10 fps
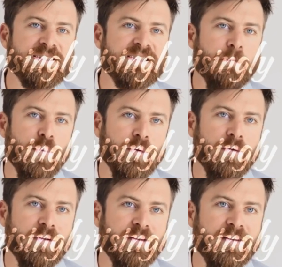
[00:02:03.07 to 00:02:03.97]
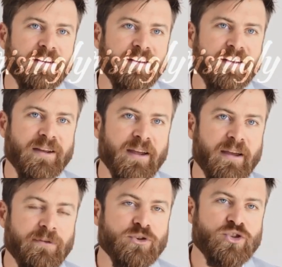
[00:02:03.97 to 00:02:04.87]
simple
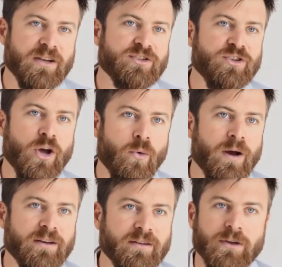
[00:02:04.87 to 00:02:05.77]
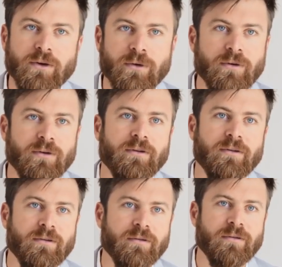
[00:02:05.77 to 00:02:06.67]
if you just know what to do.
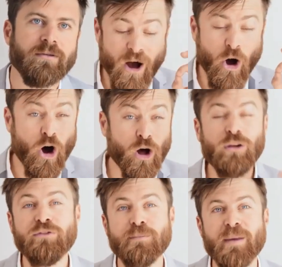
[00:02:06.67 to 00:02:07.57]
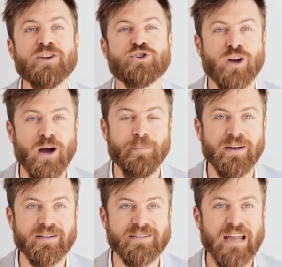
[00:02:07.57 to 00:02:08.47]
All of the major
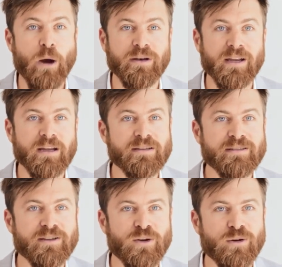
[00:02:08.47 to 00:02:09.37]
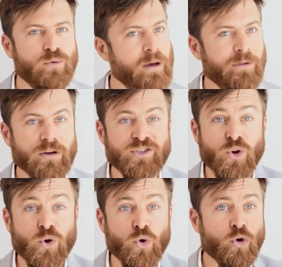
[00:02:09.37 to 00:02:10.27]
companies nowadays, whether
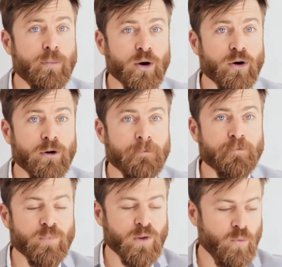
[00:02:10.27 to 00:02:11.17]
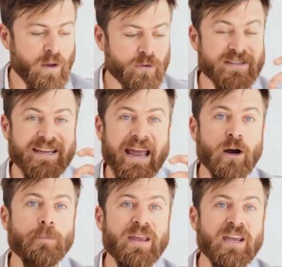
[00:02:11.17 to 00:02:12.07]
it's Uber, whether it's
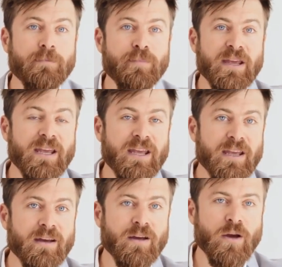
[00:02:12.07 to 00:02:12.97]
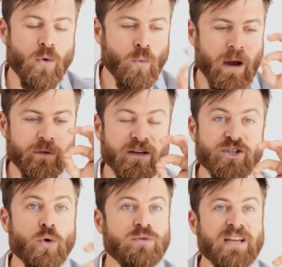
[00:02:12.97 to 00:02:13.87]
Airbnb, whether
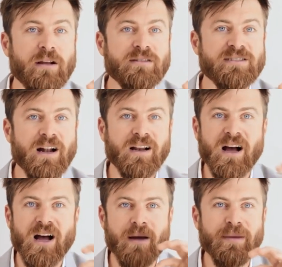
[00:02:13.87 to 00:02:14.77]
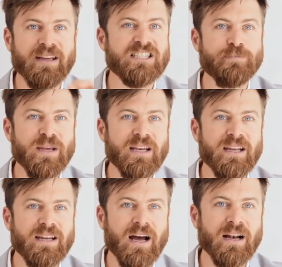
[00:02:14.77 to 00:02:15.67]
it's hotels.com,
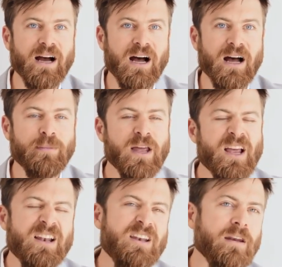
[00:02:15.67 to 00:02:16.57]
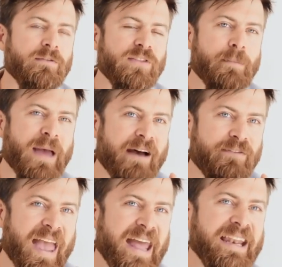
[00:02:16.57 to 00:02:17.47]
Expedia.com, none of them
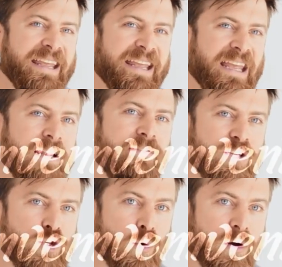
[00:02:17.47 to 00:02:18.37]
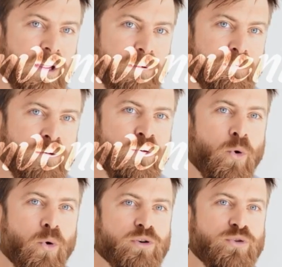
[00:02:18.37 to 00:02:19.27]
have any inventory,
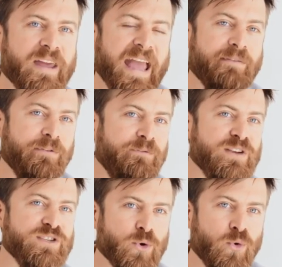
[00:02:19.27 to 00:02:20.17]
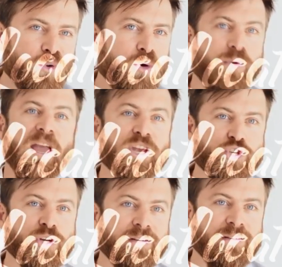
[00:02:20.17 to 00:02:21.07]
nor do they have a physical
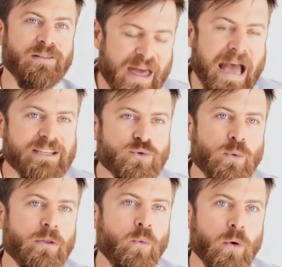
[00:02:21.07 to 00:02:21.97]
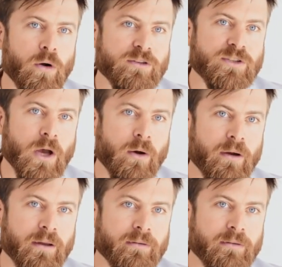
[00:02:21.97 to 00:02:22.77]
location. That's where the world's going.